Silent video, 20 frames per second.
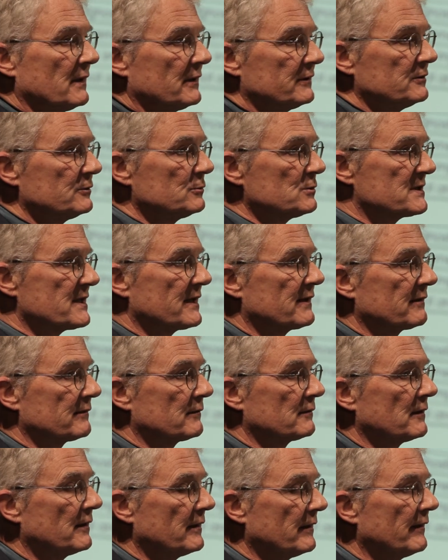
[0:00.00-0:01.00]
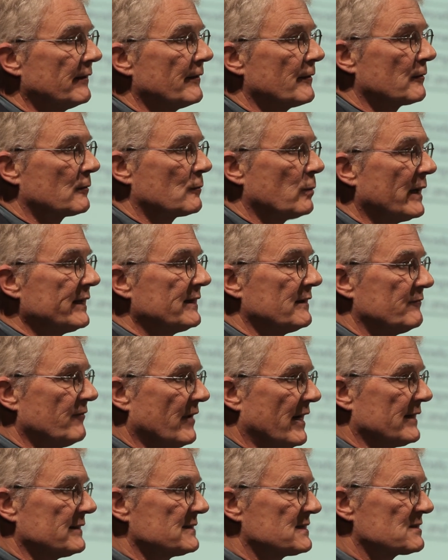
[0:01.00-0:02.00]
using quite
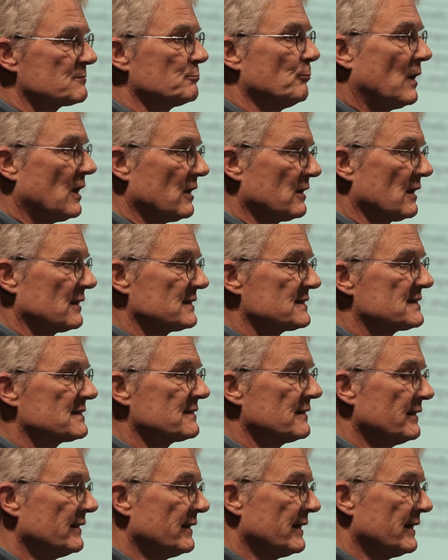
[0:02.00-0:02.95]
advanced models